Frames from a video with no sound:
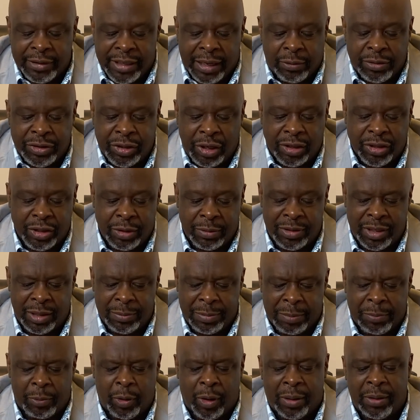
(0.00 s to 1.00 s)
I want to talk to you a little
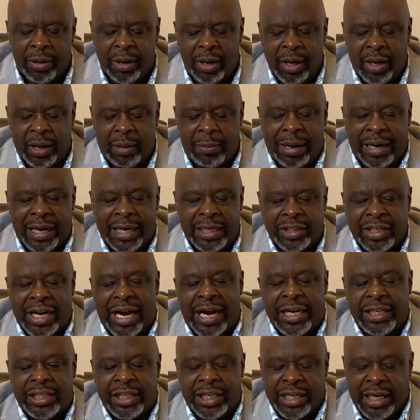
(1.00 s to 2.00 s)
bit more about
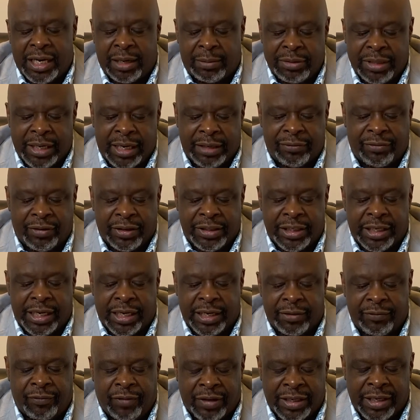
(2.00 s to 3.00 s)
anxiety, then I'm done for the,
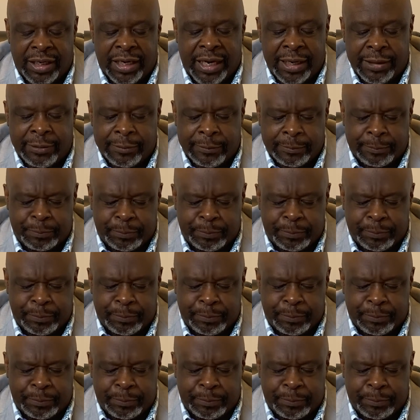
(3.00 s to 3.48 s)
for the night.